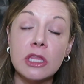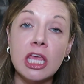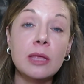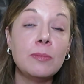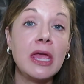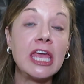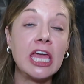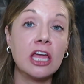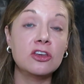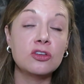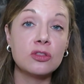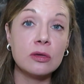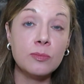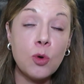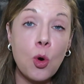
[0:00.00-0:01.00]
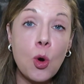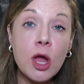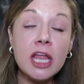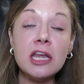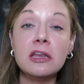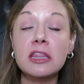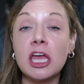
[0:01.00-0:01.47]
It may get to the
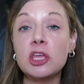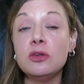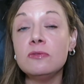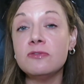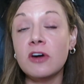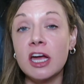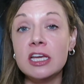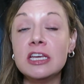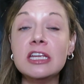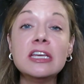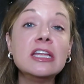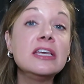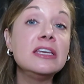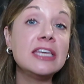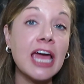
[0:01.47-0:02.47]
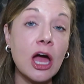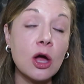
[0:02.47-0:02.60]
point that you find it